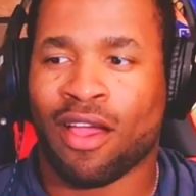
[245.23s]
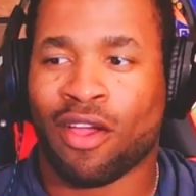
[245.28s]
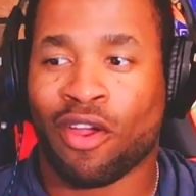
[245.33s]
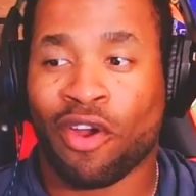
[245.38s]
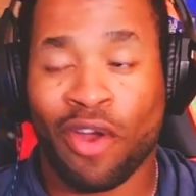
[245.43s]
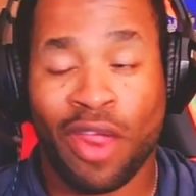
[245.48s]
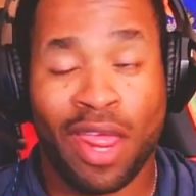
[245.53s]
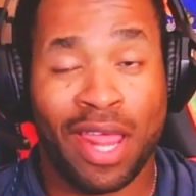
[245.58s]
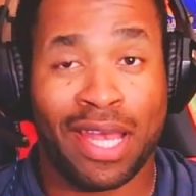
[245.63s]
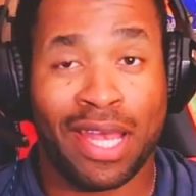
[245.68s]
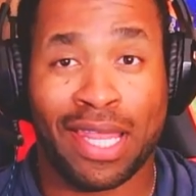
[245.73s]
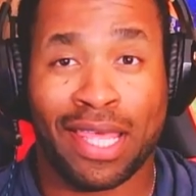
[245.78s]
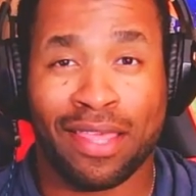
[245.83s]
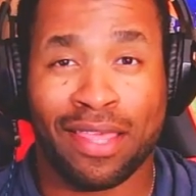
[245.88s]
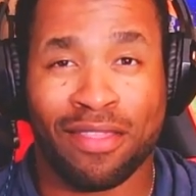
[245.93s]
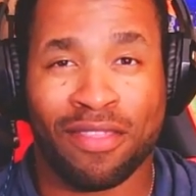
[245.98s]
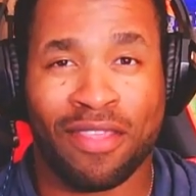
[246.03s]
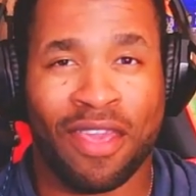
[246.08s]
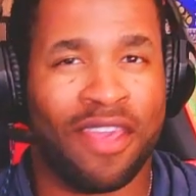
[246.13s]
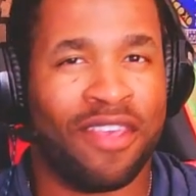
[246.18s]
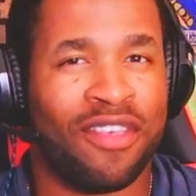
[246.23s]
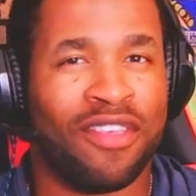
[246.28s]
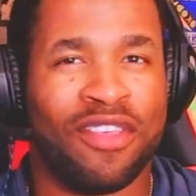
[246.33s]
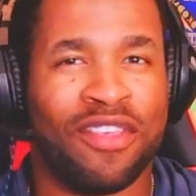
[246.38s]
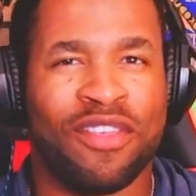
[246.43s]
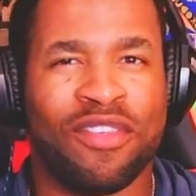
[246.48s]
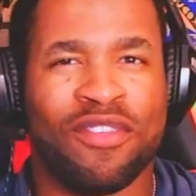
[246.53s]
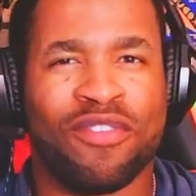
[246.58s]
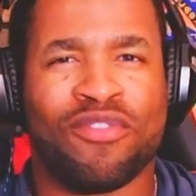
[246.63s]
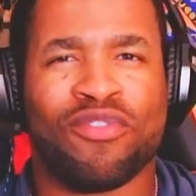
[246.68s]
Currently there
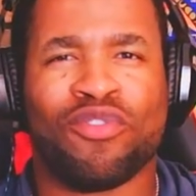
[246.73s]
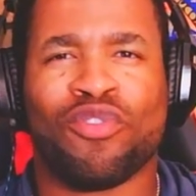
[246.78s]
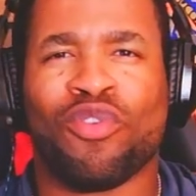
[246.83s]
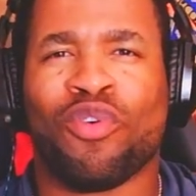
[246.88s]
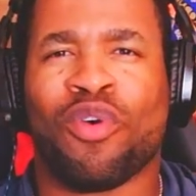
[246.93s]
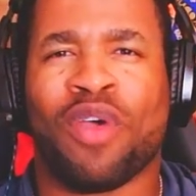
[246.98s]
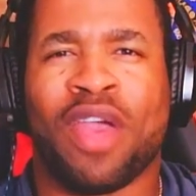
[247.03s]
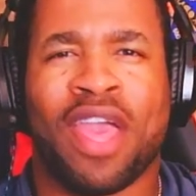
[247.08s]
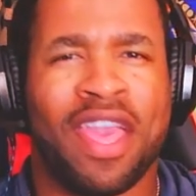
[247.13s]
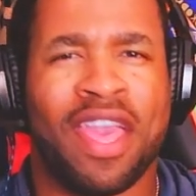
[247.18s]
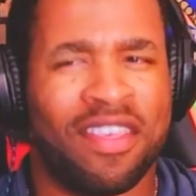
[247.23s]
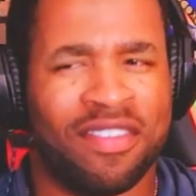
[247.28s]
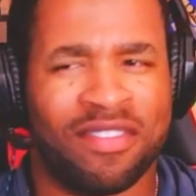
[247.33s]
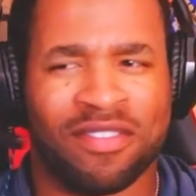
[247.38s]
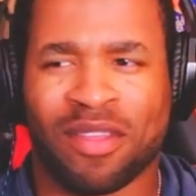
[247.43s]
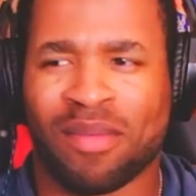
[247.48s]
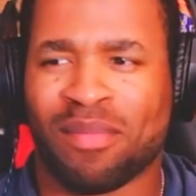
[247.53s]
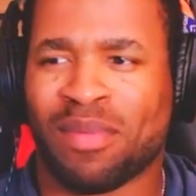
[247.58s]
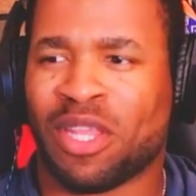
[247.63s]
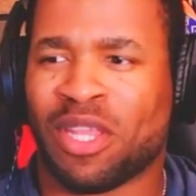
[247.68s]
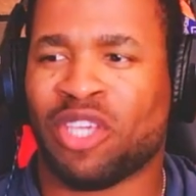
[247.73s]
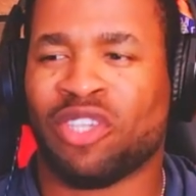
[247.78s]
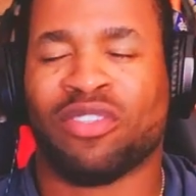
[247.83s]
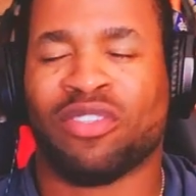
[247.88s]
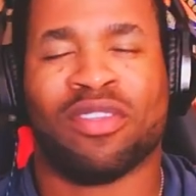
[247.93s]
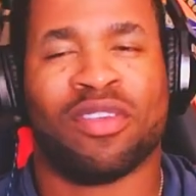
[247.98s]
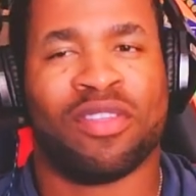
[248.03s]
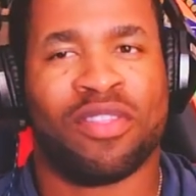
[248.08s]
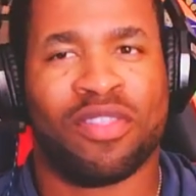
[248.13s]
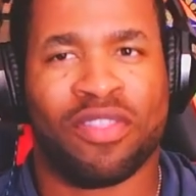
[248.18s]
is no
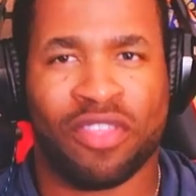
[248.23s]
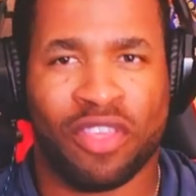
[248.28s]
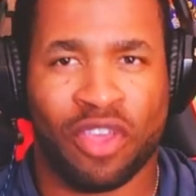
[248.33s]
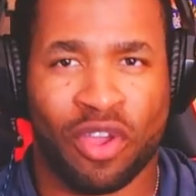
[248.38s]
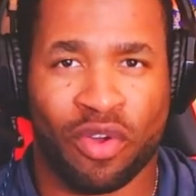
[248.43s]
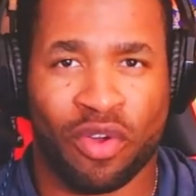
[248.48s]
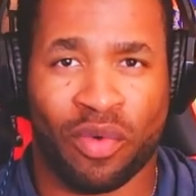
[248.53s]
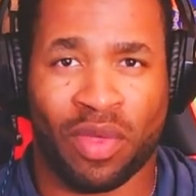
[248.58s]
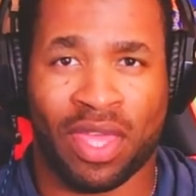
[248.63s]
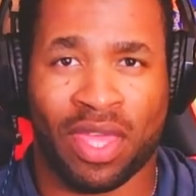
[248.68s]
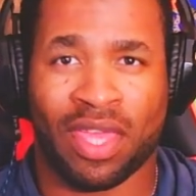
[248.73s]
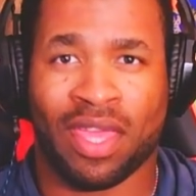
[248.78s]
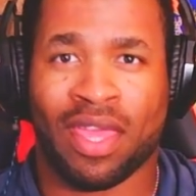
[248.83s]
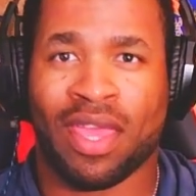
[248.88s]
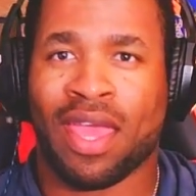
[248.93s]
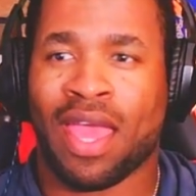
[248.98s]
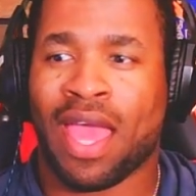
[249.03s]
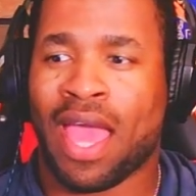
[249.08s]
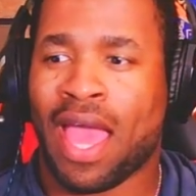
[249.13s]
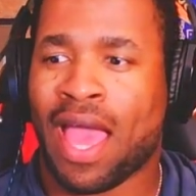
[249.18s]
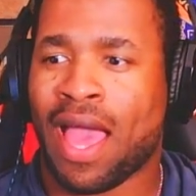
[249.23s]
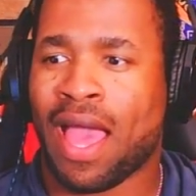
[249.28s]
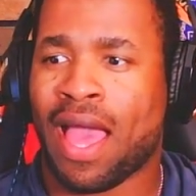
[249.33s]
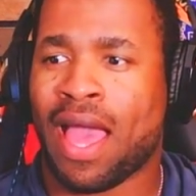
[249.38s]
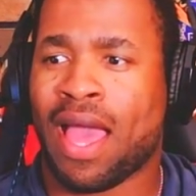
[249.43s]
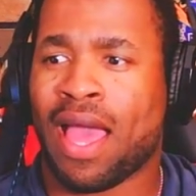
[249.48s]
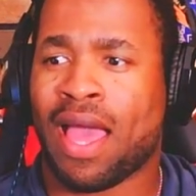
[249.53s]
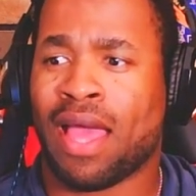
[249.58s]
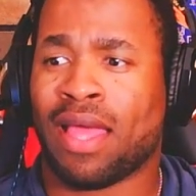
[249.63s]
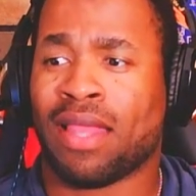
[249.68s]
established theory,
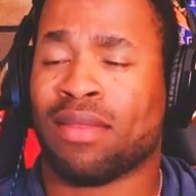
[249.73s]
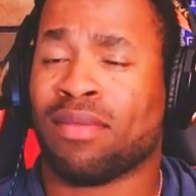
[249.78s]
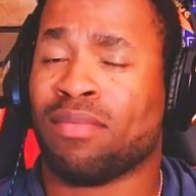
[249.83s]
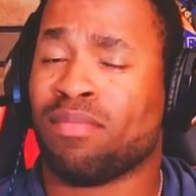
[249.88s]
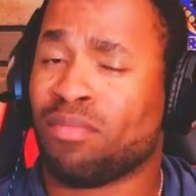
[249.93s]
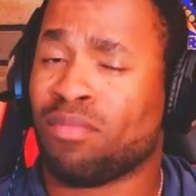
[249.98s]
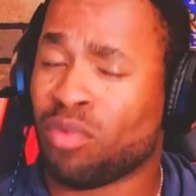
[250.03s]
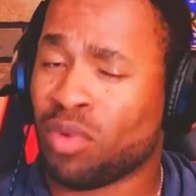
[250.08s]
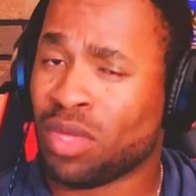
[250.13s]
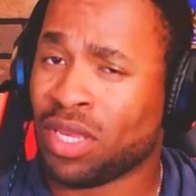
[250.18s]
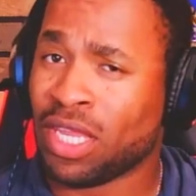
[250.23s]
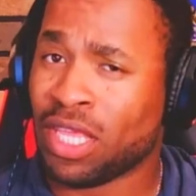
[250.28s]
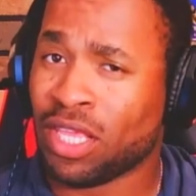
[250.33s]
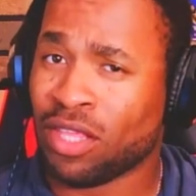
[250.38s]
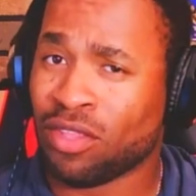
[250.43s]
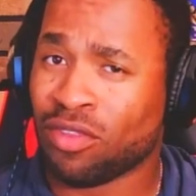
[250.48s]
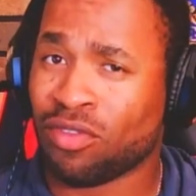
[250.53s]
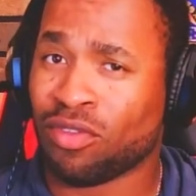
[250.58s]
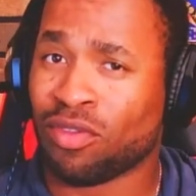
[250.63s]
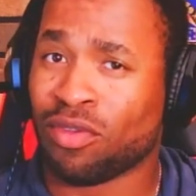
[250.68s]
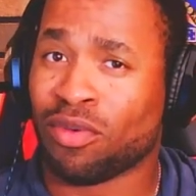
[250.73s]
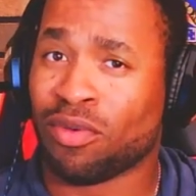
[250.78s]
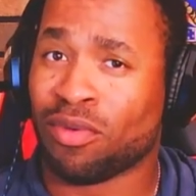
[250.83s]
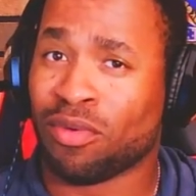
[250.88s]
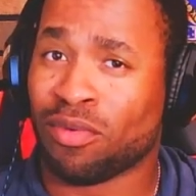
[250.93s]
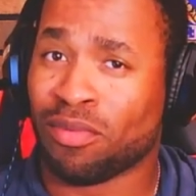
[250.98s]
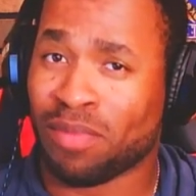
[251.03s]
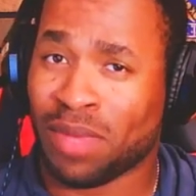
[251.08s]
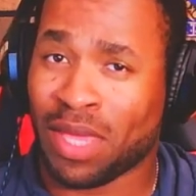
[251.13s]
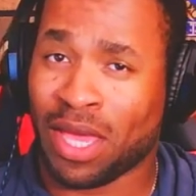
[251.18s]
and we need
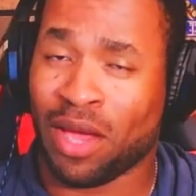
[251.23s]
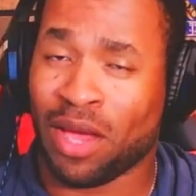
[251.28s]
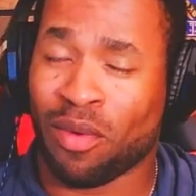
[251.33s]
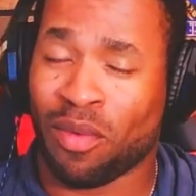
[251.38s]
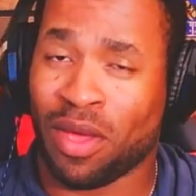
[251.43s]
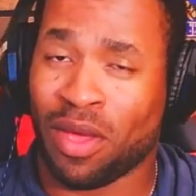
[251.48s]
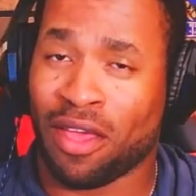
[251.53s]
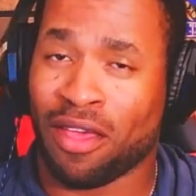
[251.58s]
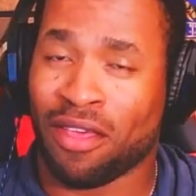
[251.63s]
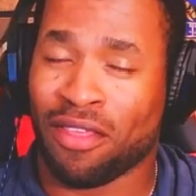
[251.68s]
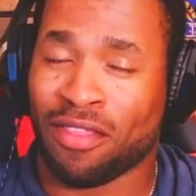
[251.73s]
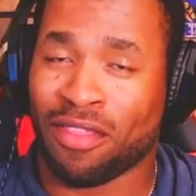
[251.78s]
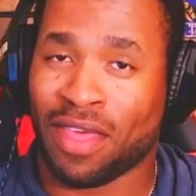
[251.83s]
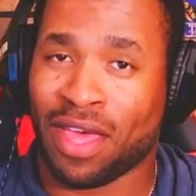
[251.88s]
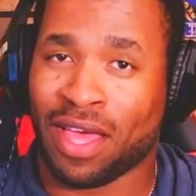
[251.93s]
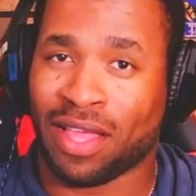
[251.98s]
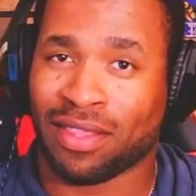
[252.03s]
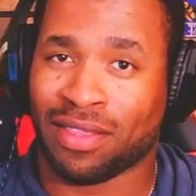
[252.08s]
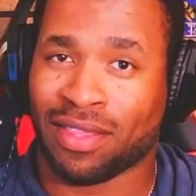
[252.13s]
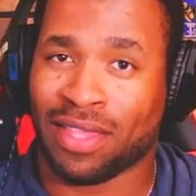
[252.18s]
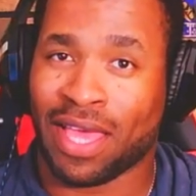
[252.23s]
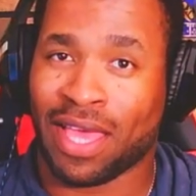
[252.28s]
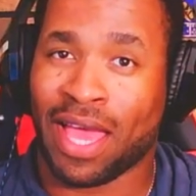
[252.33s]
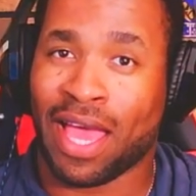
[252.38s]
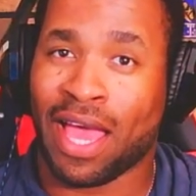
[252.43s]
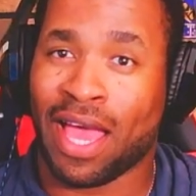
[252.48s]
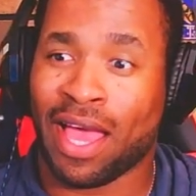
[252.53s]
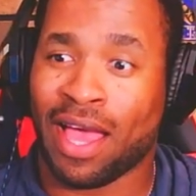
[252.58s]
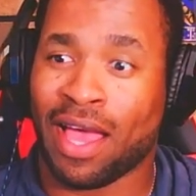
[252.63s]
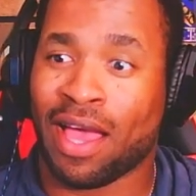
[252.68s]
to be aware that there
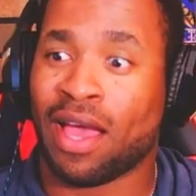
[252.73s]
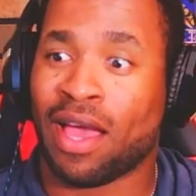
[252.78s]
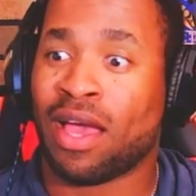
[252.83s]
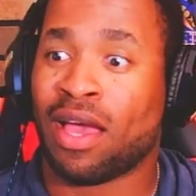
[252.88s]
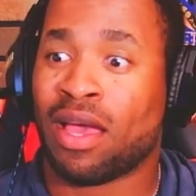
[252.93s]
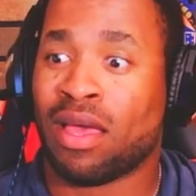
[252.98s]
are